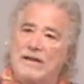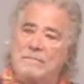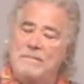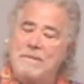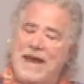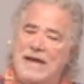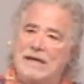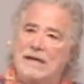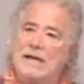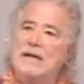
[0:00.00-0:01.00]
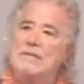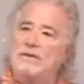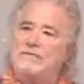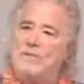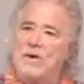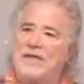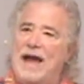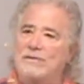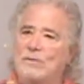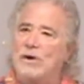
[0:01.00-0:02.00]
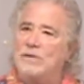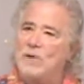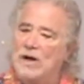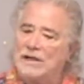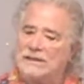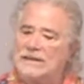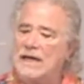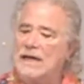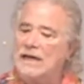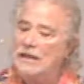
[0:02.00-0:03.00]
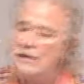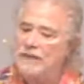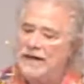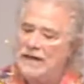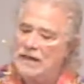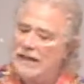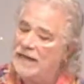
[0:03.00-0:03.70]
made before that one was Hillary in a